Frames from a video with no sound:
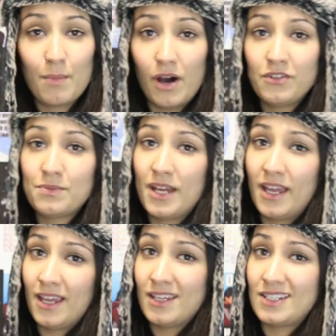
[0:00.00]
but after
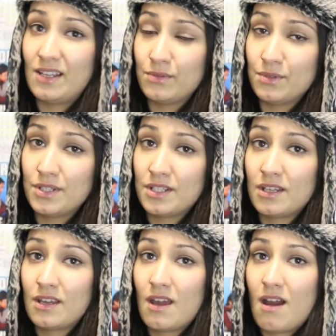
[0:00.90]
my AS
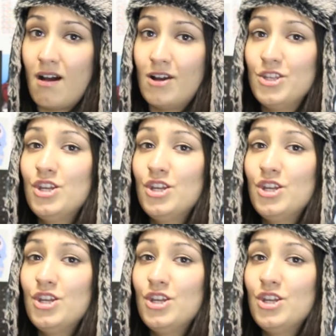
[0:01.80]
levels, I